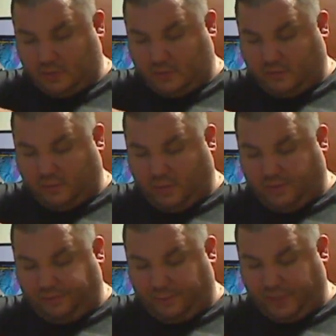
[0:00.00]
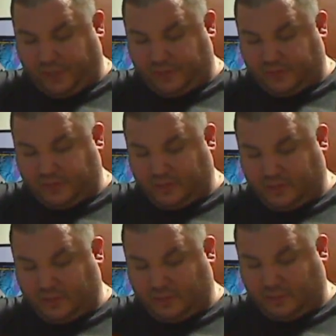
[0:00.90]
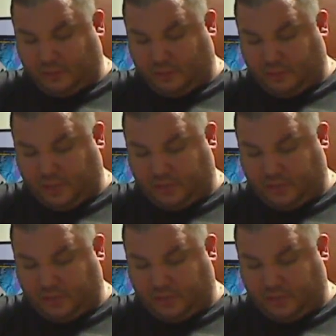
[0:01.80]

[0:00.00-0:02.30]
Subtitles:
If you go off of the pins, you could be